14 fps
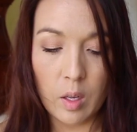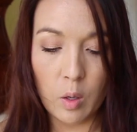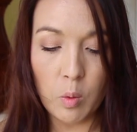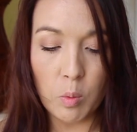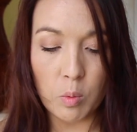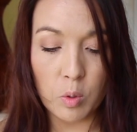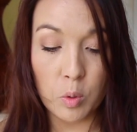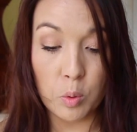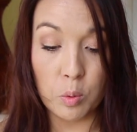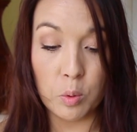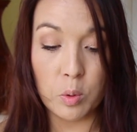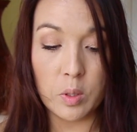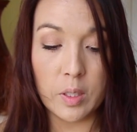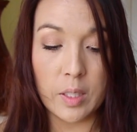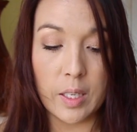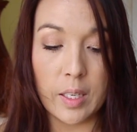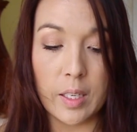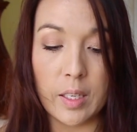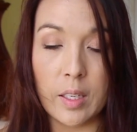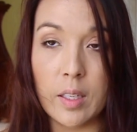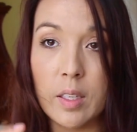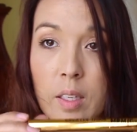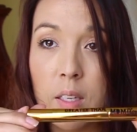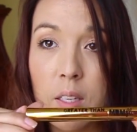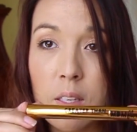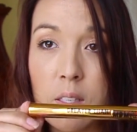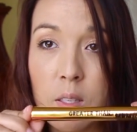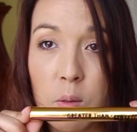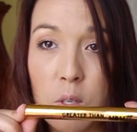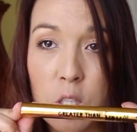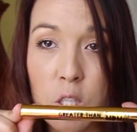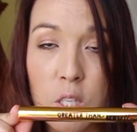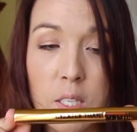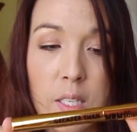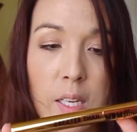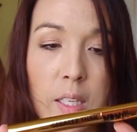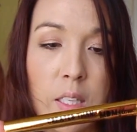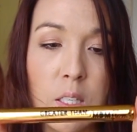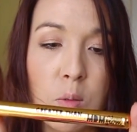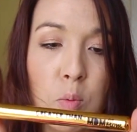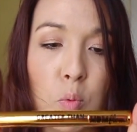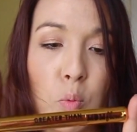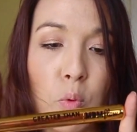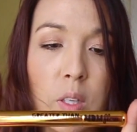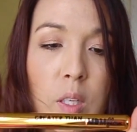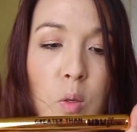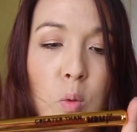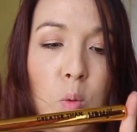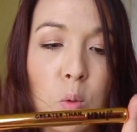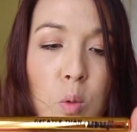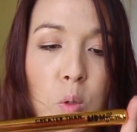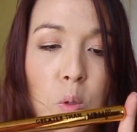Oh, cool looking. So it's just like this really cool